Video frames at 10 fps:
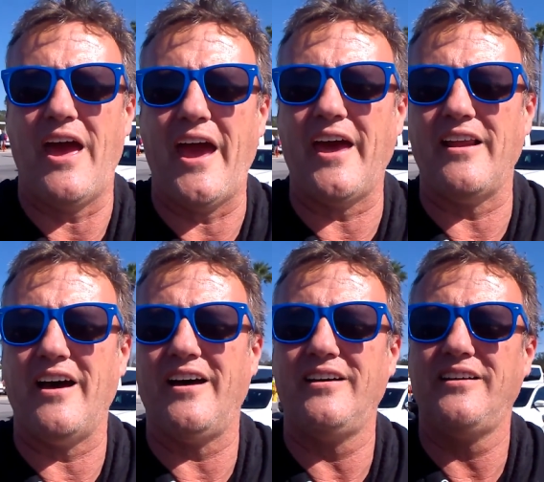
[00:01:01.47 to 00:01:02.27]
And
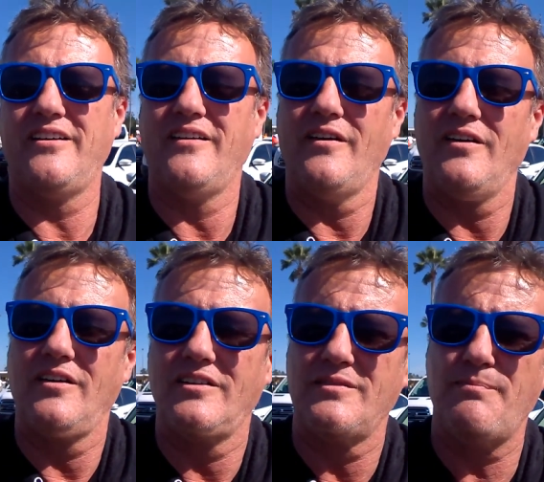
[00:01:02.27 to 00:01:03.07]
uh,
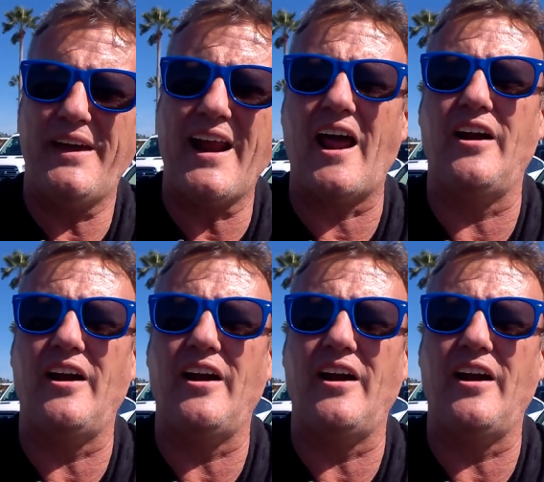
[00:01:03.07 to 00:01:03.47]
being